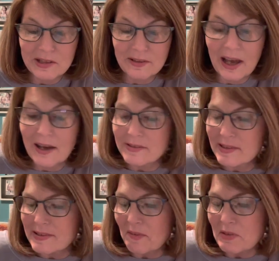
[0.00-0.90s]
Yeah, it's the
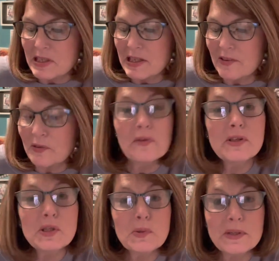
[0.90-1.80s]
17th through the
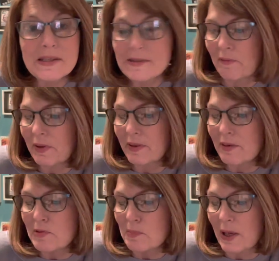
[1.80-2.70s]
27th
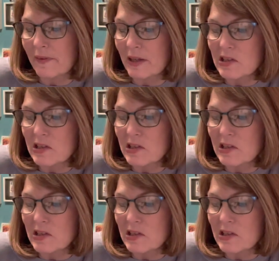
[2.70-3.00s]
every month.